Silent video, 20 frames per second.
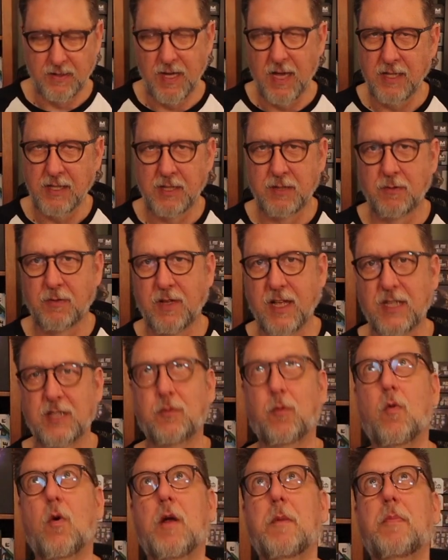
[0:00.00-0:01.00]
That's
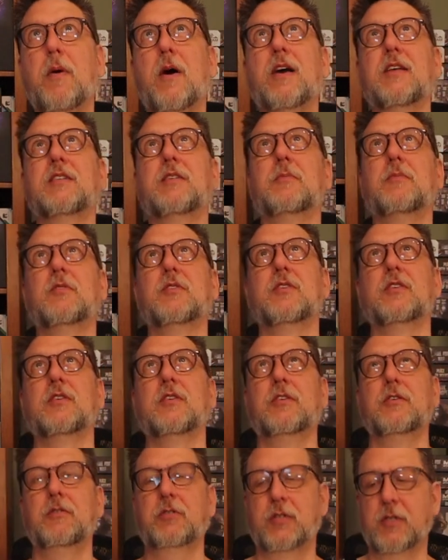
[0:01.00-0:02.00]
one possible
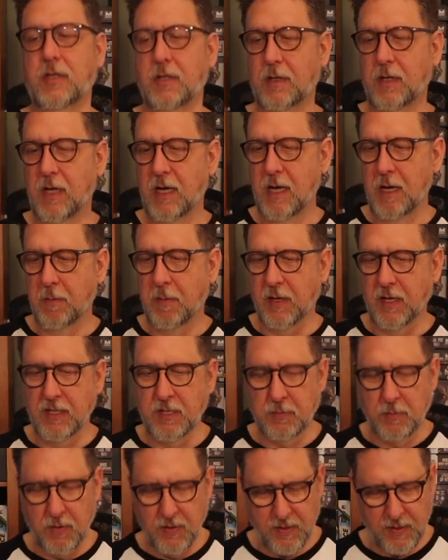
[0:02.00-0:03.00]
solution. But
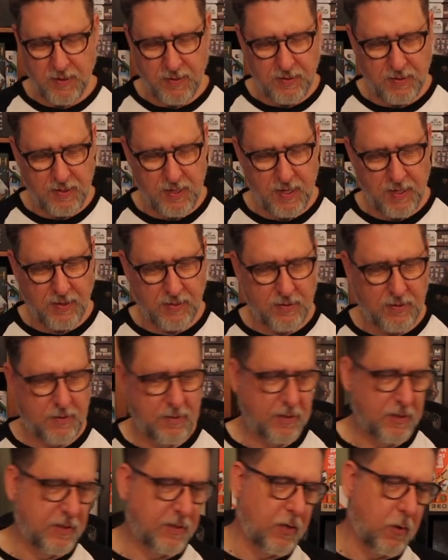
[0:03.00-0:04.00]
let's put these things.
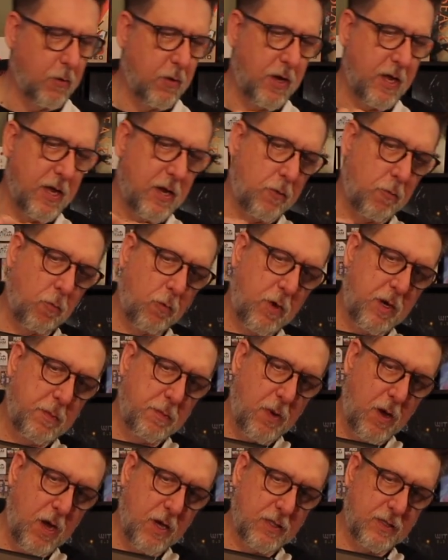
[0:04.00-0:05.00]
Let's go ahead and
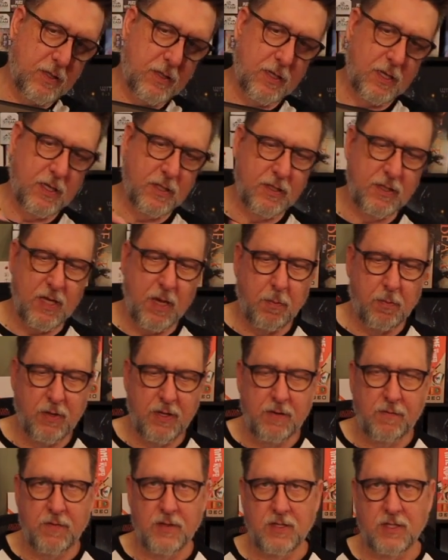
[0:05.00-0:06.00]
rebox this. I
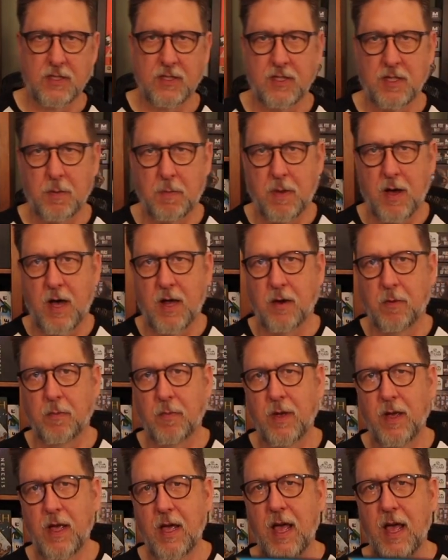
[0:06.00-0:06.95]
believe this is the bottom.